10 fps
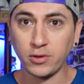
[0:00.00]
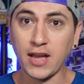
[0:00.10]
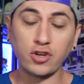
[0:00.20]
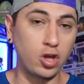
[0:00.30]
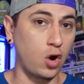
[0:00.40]
that's
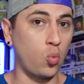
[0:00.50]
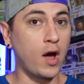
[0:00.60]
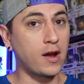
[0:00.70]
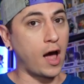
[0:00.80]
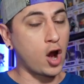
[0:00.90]
actually on
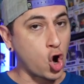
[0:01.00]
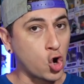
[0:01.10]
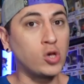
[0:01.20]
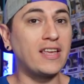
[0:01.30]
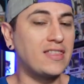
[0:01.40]
Whatnot
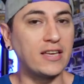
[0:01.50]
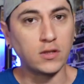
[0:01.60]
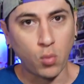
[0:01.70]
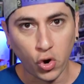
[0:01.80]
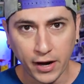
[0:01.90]
early
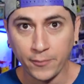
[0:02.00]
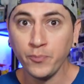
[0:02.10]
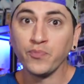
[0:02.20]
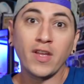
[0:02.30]
this morning